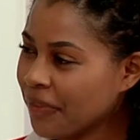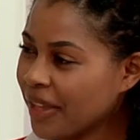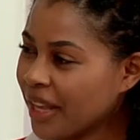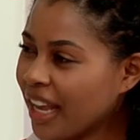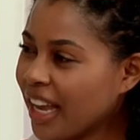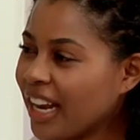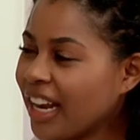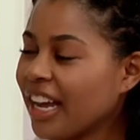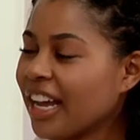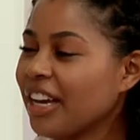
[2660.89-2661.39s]

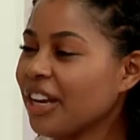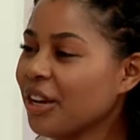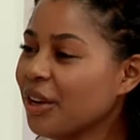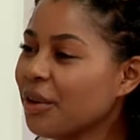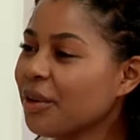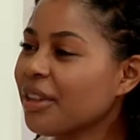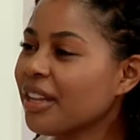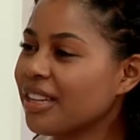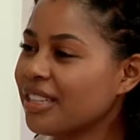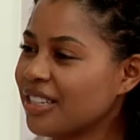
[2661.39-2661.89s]
And I
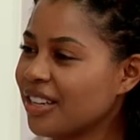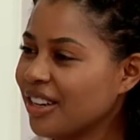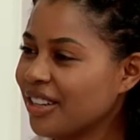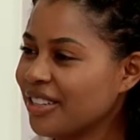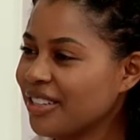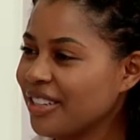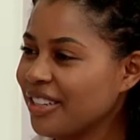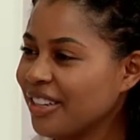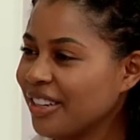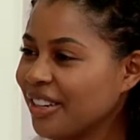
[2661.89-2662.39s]
know that
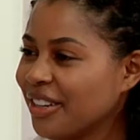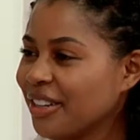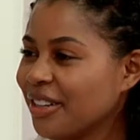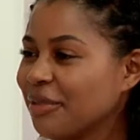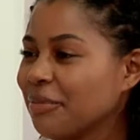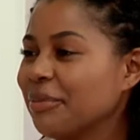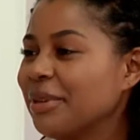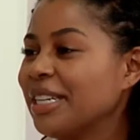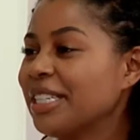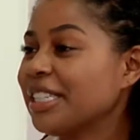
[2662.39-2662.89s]
Dr. Yonker
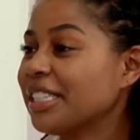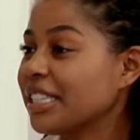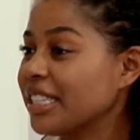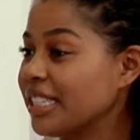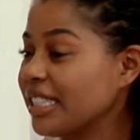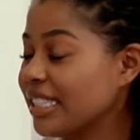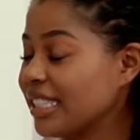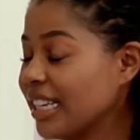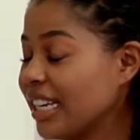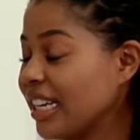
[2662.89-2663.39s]

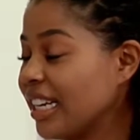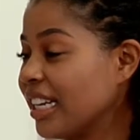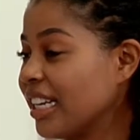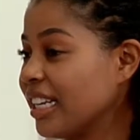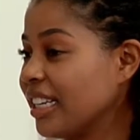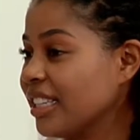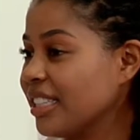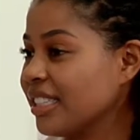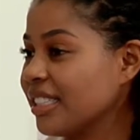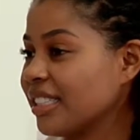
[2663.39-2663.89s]
mentions in
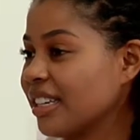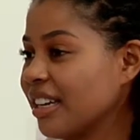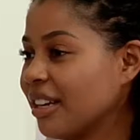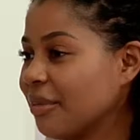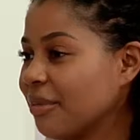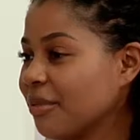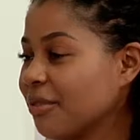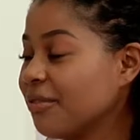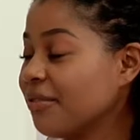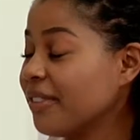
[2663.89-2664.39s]
his
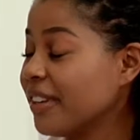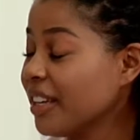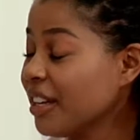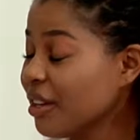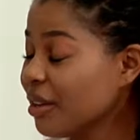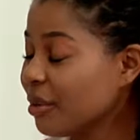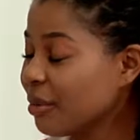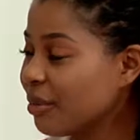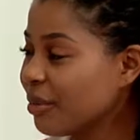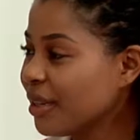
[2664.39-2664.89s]

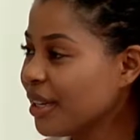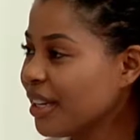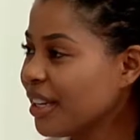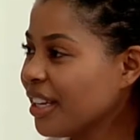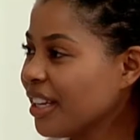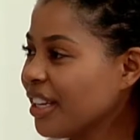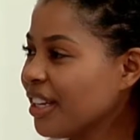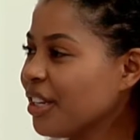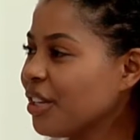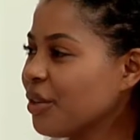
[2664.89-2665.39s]
film,
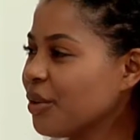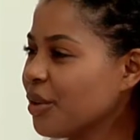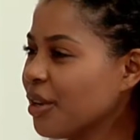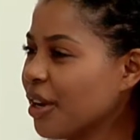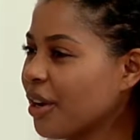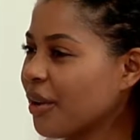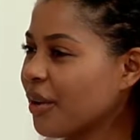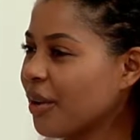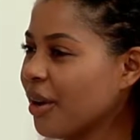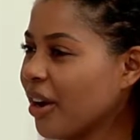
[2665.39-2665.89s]

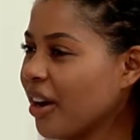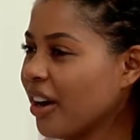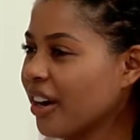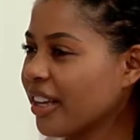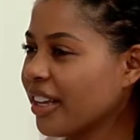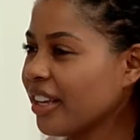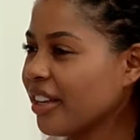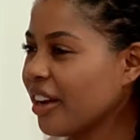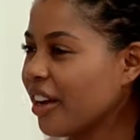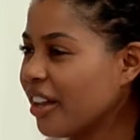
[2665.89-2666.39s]

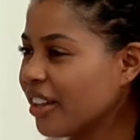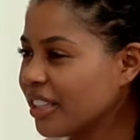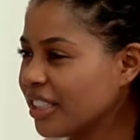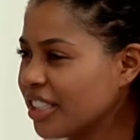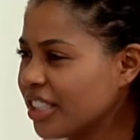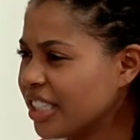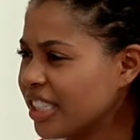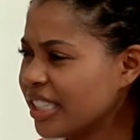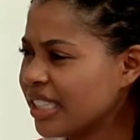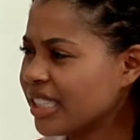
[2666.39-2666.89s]

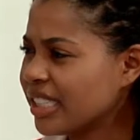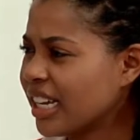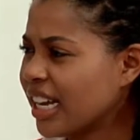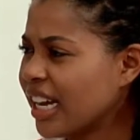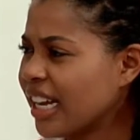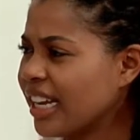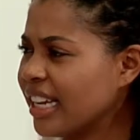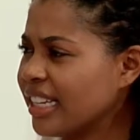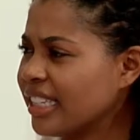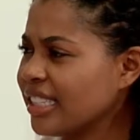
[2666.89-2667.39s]
archaeology,
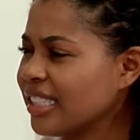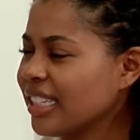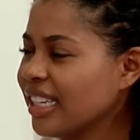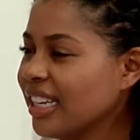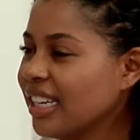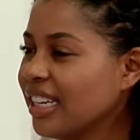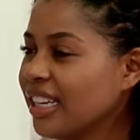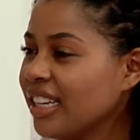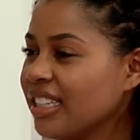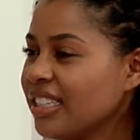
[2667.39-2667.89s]
science,
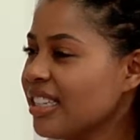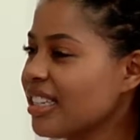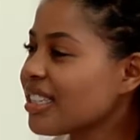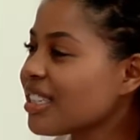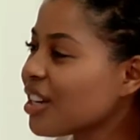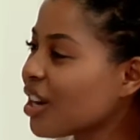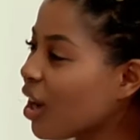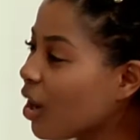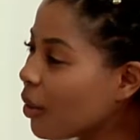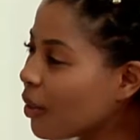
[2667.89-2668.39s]
it
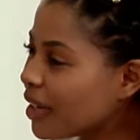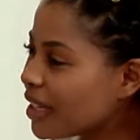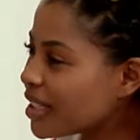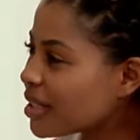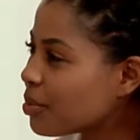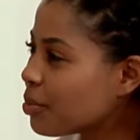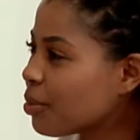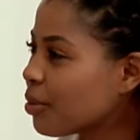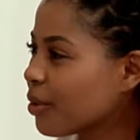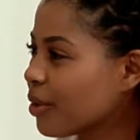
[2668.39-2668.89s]
doesn't always
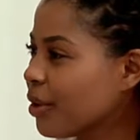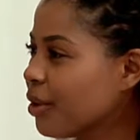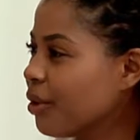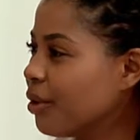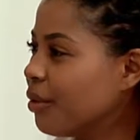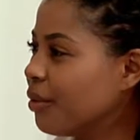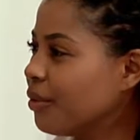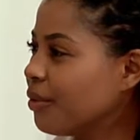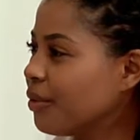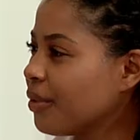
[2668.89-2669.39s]

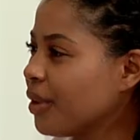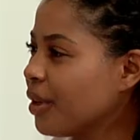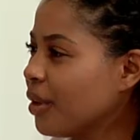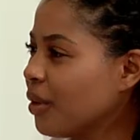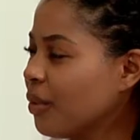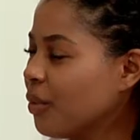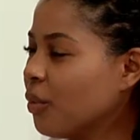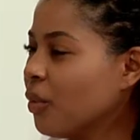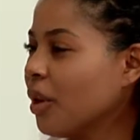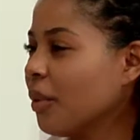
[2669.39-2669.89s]
prove
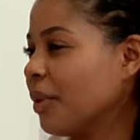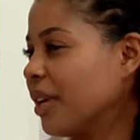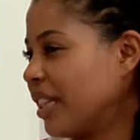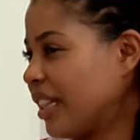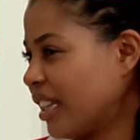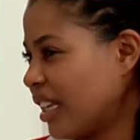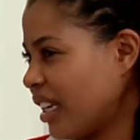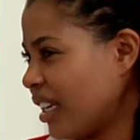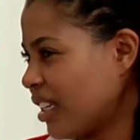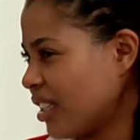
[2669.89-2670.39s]
what we
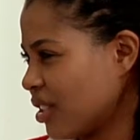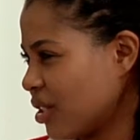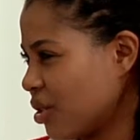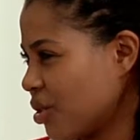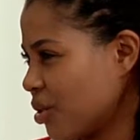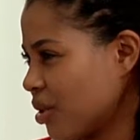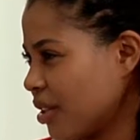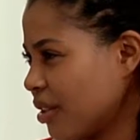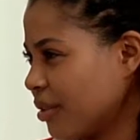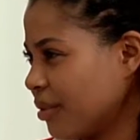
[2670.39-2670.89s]
think is
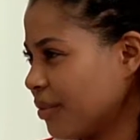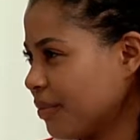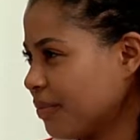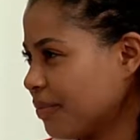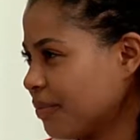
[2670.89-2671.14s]
true.